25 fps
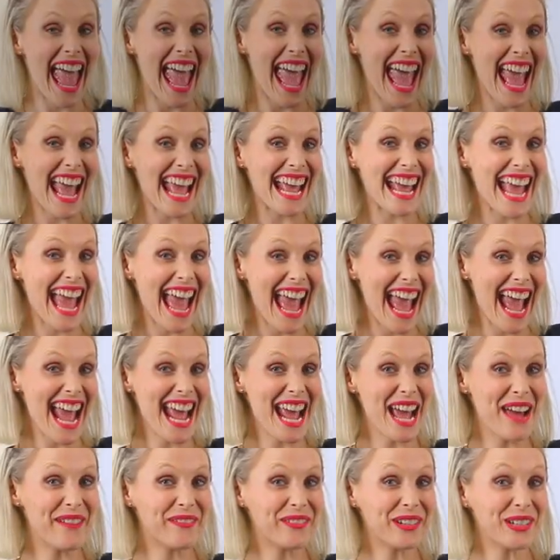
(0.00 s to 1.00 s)
Hey, hey
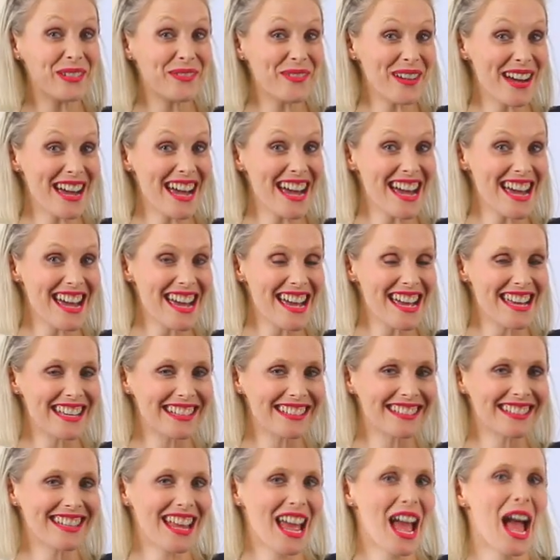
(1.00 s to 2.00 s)

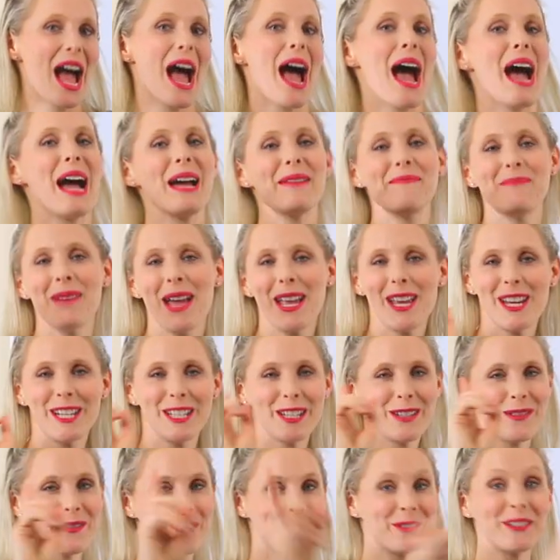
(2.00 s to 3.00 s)
everyone! I bet you
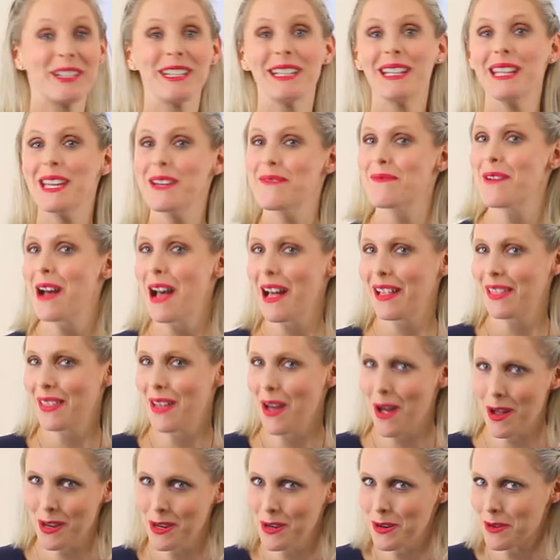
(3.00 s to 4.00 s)
did really
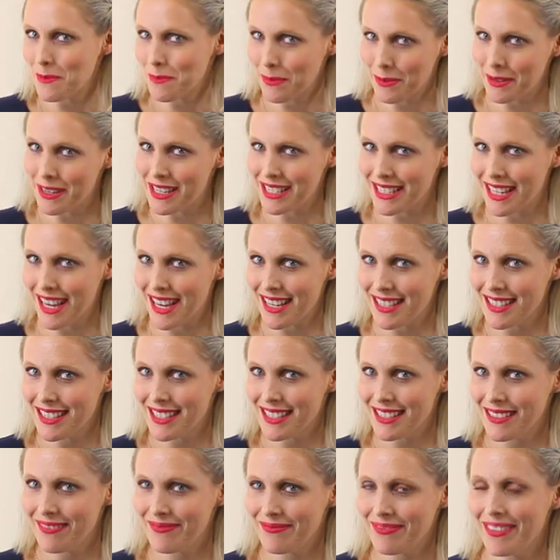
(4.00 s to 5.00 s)
well on your
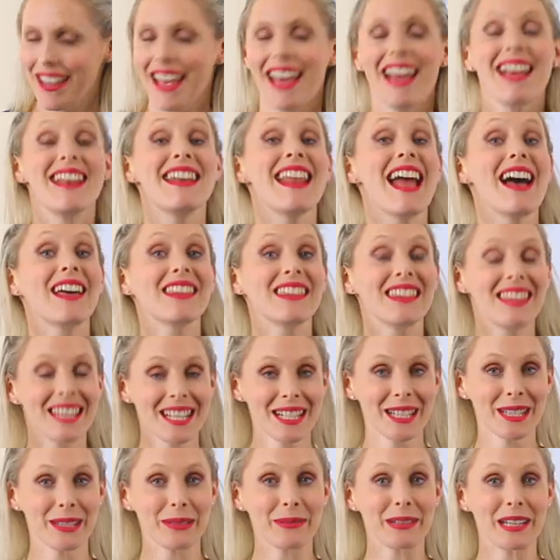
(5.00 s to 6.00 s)
pretest. Now
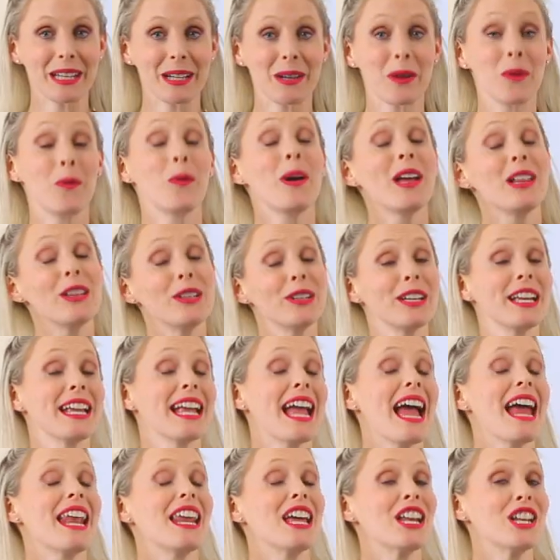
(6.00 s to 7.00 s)
this week, we're
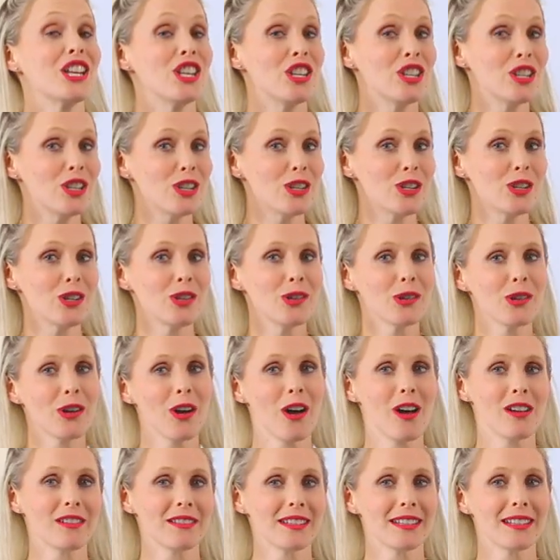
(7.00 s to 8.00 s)
looking at a new
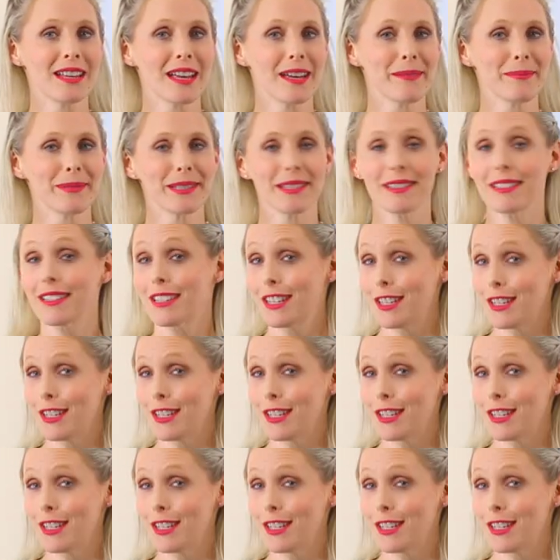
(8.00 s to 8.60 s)
concept.